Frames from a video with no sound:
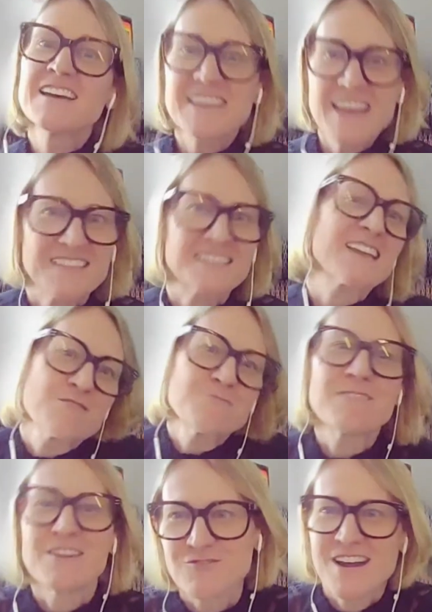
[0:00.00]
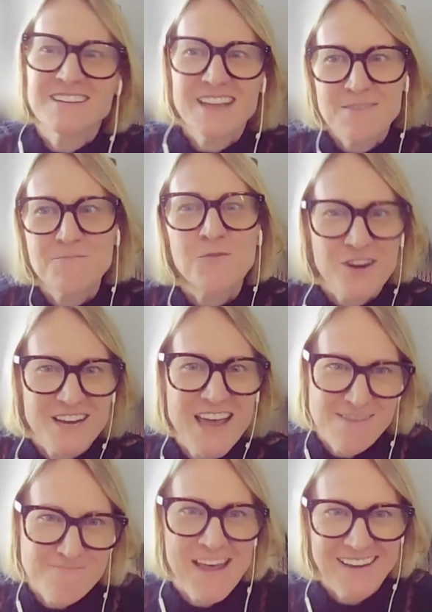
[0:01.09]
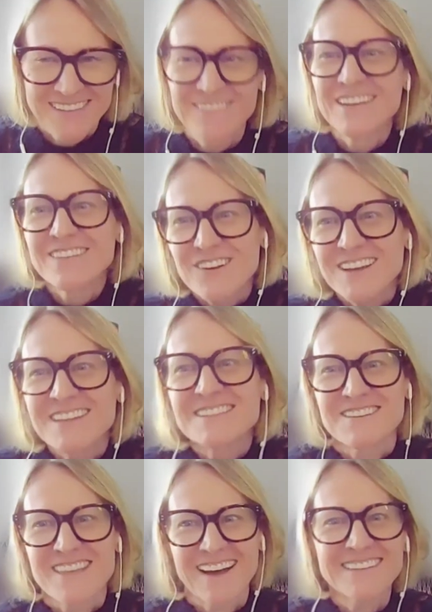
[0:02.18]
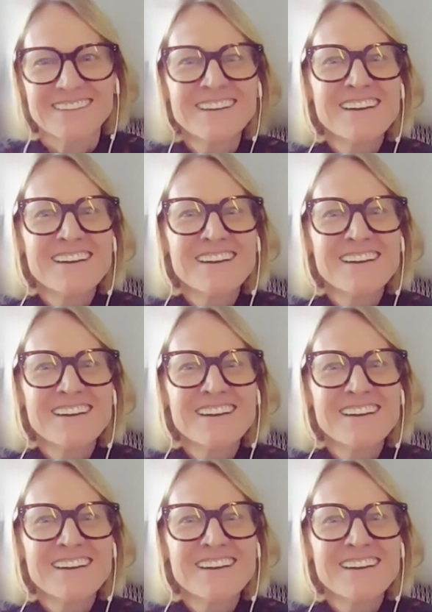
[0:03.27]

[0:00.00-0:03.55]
Yes, that would be a great name for a campaign. Let me look into that.